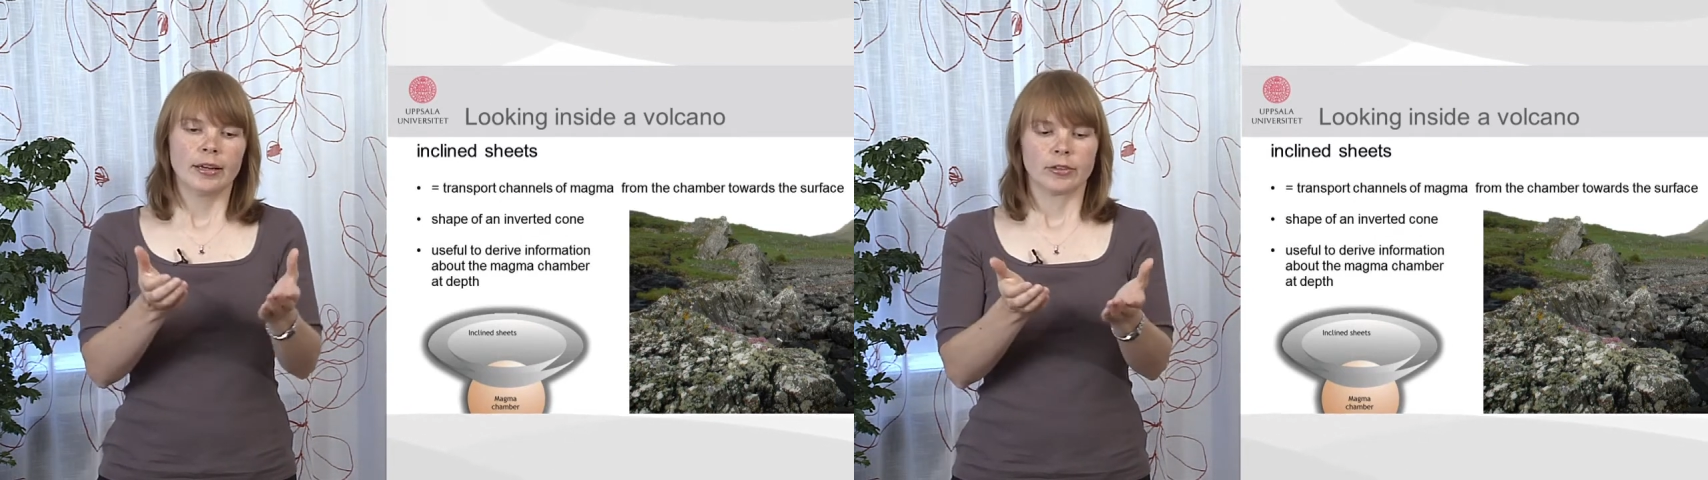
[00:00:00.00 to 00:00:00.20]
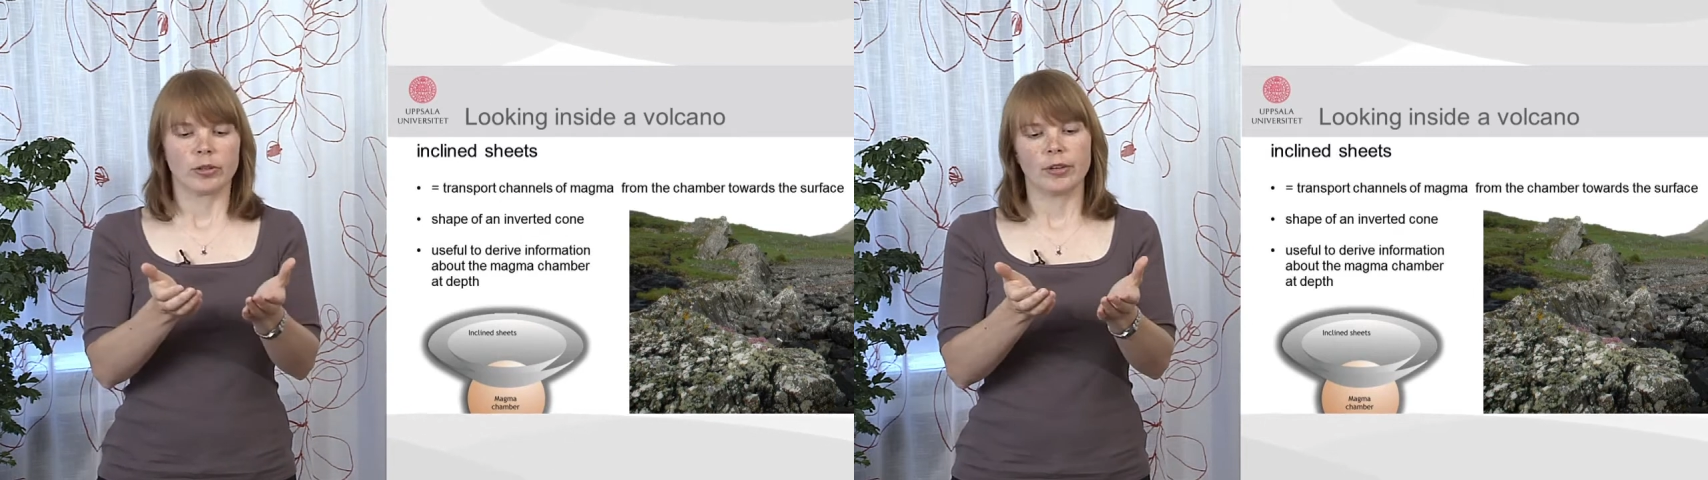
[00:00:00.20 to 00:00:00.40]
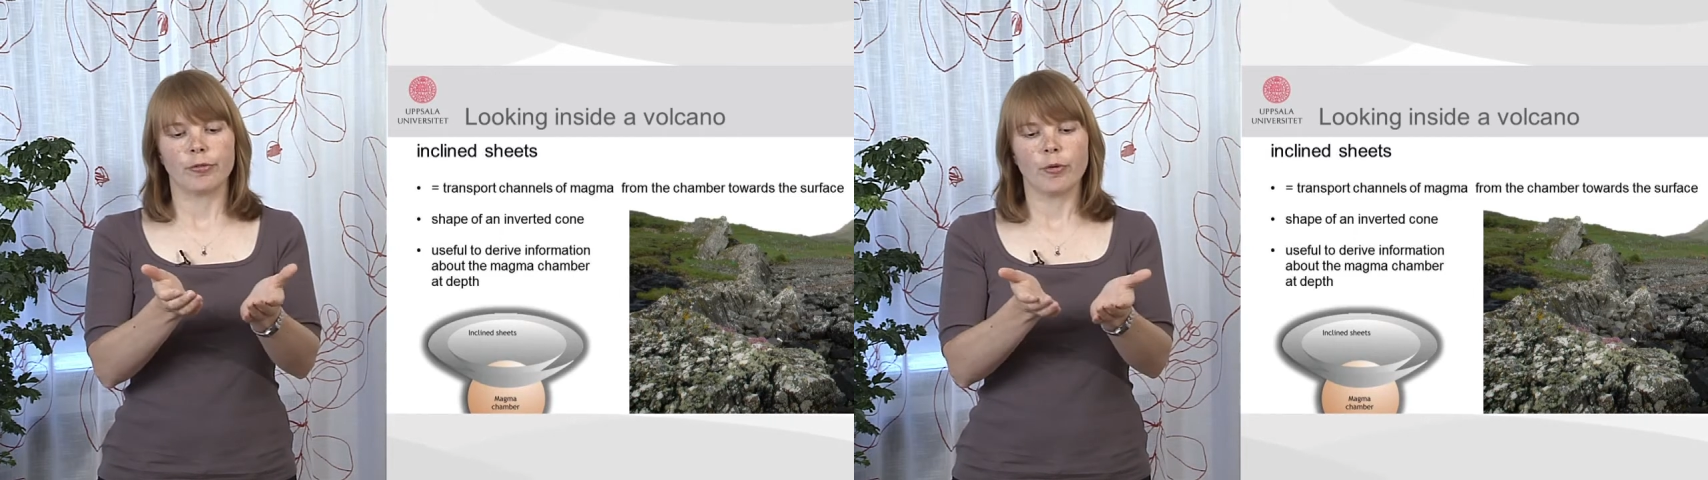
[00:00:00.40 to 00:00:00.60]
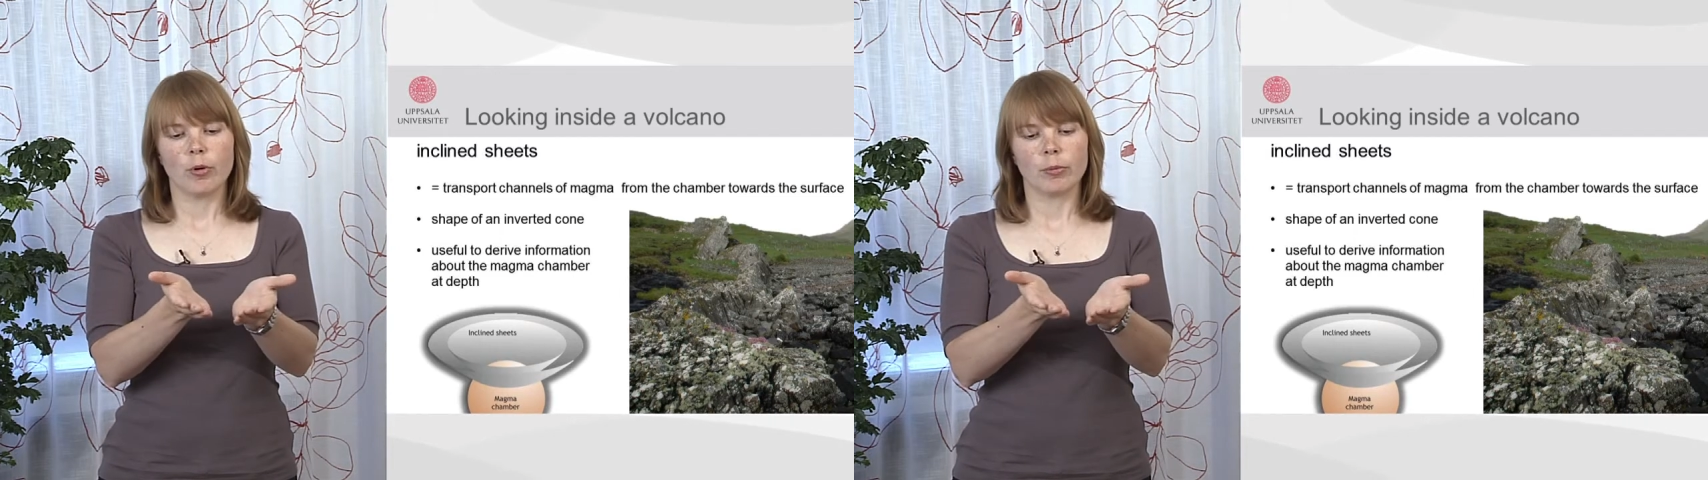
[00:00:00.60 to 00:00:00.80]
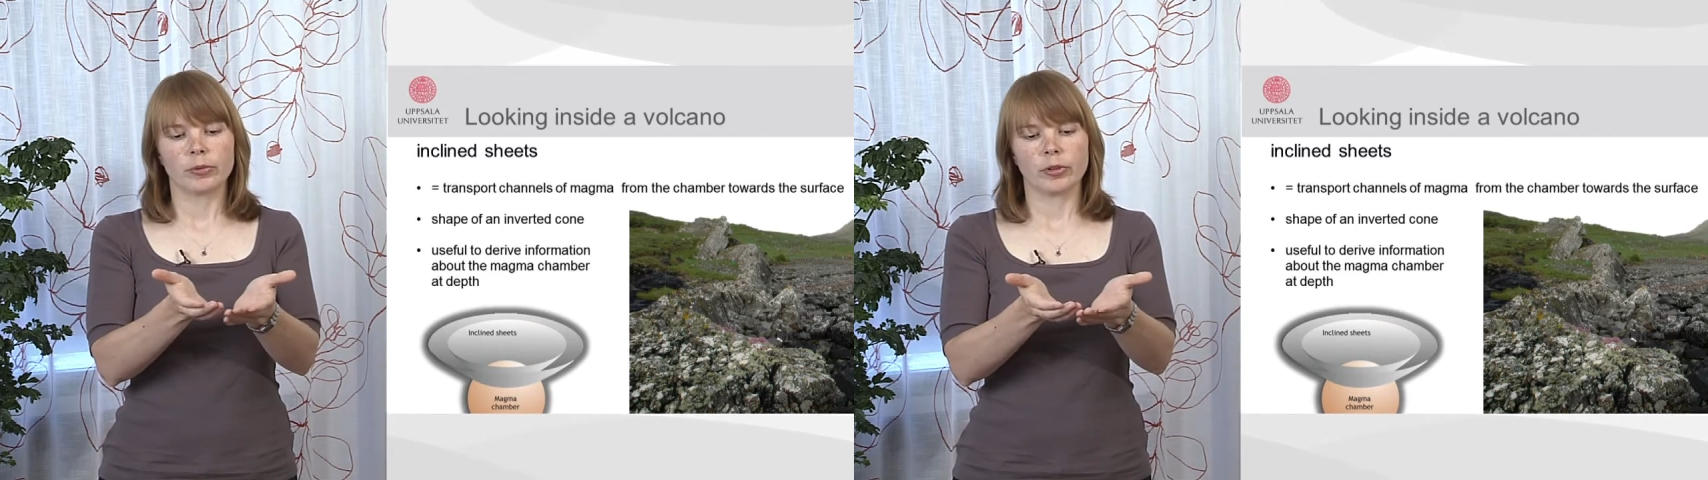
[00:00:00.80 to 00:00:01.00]
So they
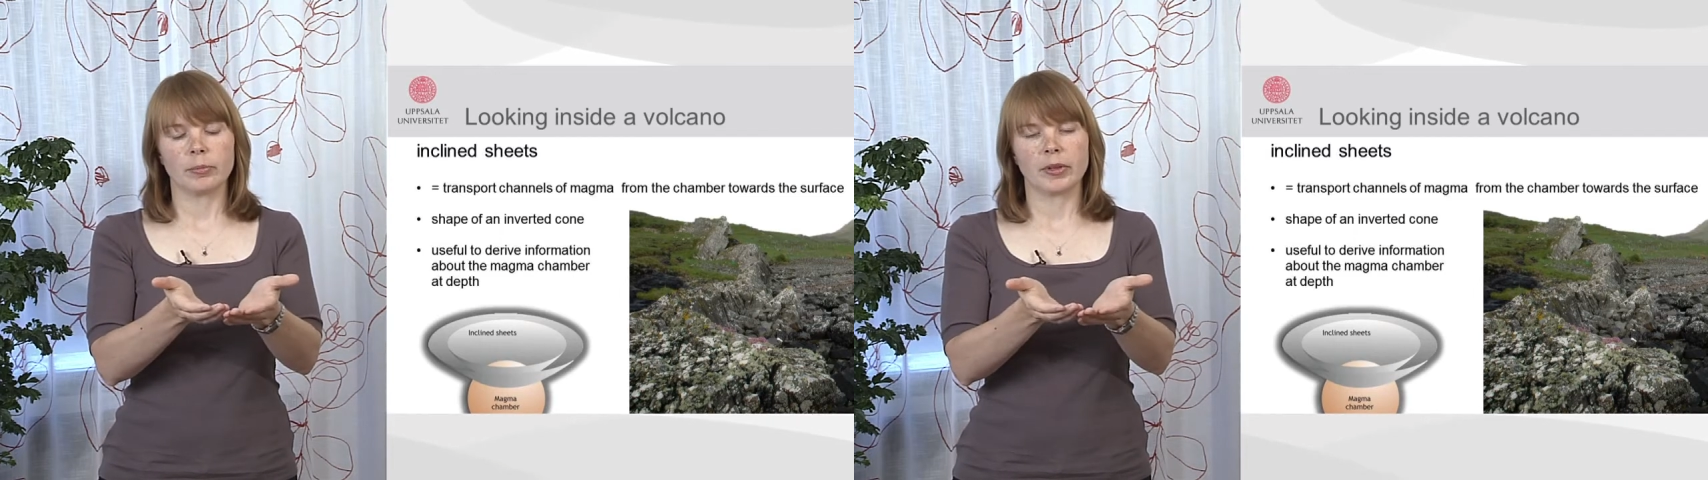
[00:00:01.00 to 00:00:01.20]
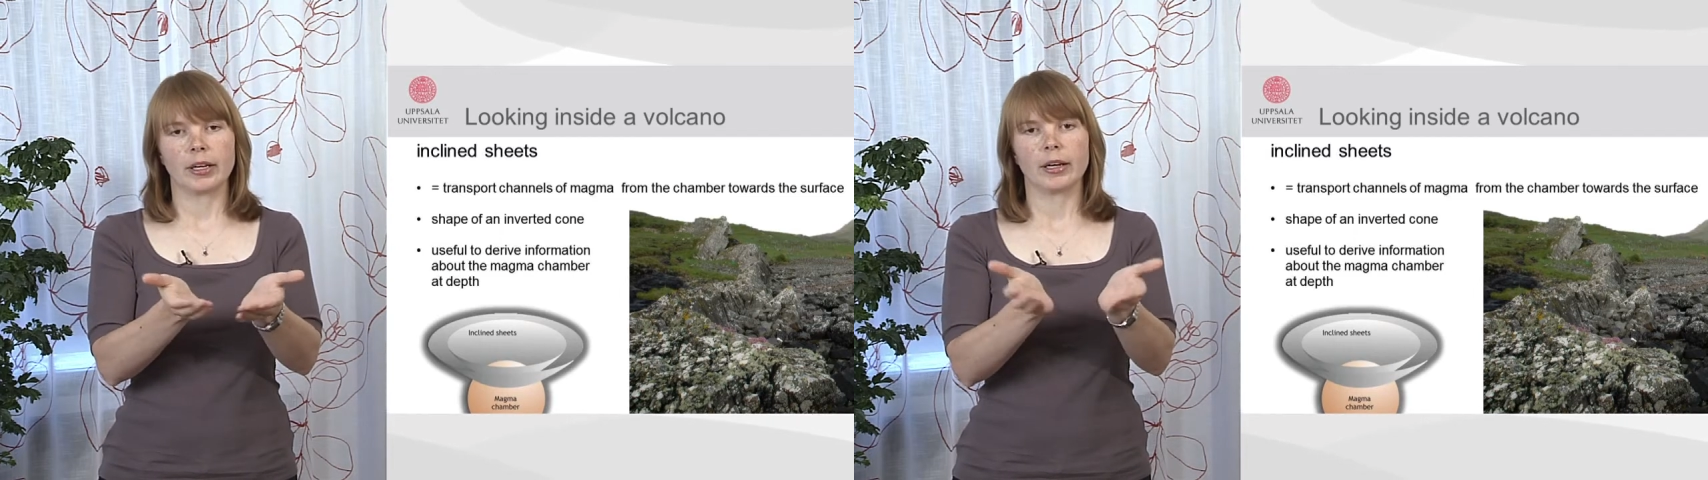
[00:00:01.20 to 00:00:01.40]
form something